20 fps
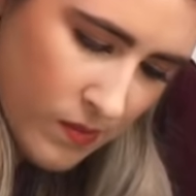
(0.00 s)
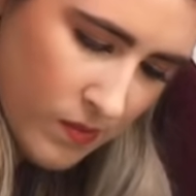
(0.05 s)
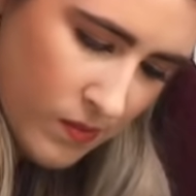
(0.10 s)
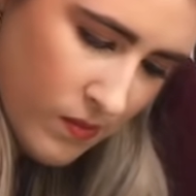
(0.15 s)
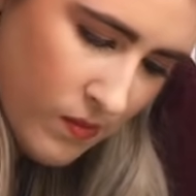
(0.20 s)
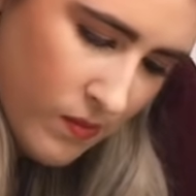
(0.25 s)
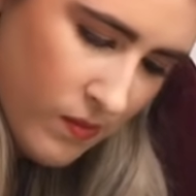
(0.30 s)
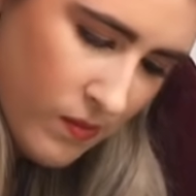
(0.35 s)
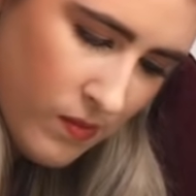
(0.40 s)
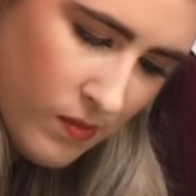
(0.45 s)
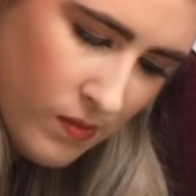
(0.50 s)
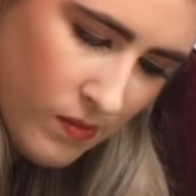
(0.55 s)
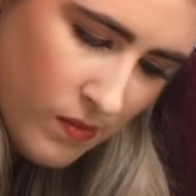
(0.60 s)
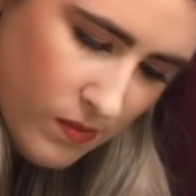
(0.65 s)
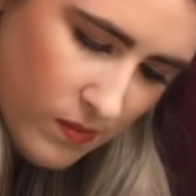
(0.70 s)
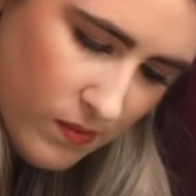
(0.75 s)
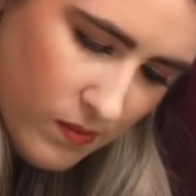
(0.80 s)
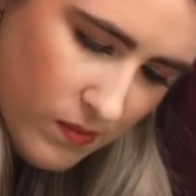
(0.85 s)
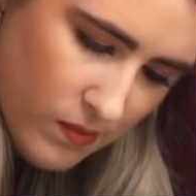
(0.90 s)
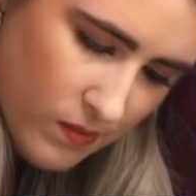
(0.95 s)

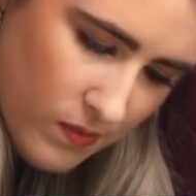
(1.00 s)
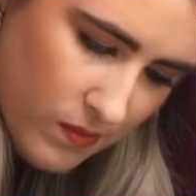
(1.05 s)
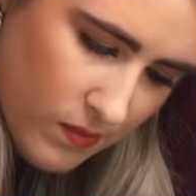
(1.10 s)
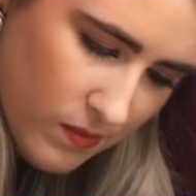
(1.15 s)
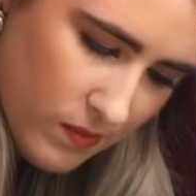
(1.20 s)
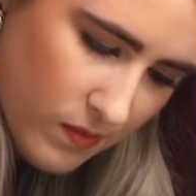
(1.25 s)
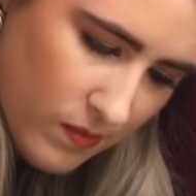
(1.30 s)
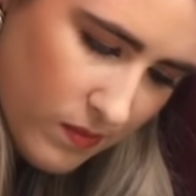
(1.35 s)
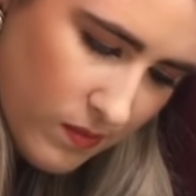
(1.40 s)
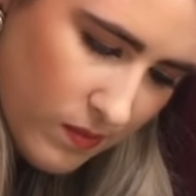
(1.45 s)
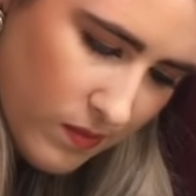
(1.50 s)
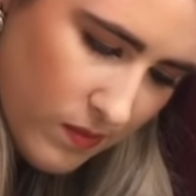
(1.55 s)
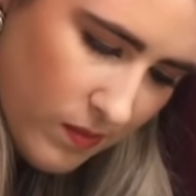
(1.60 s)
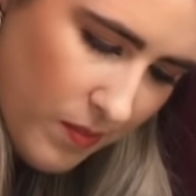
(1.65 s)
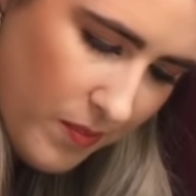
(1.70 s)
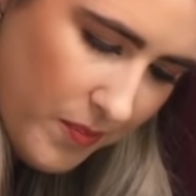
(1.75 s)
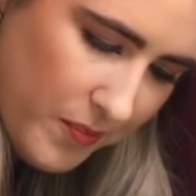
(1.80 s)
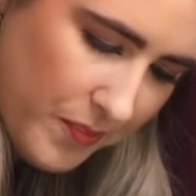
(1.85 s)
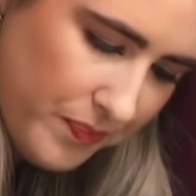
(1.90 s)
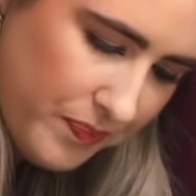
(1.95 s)

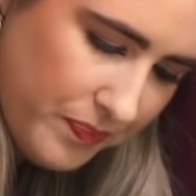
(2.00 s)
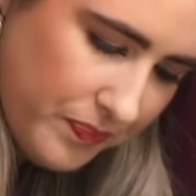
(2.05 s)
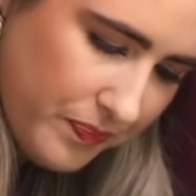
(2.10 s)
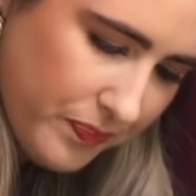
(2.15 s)
No words are spoken by the person on screen.